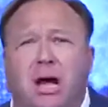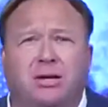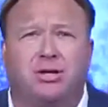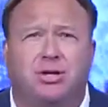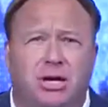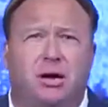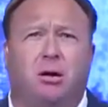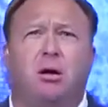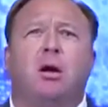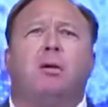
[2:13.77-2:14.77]
not just
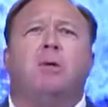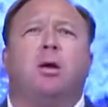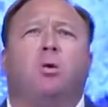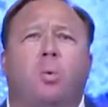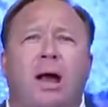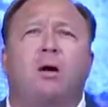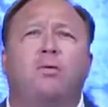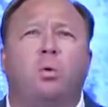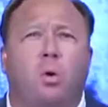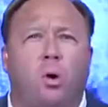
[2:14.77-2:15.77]
here, but
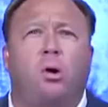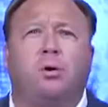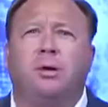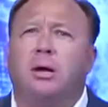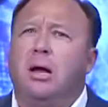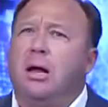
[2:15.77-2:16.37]
around the world.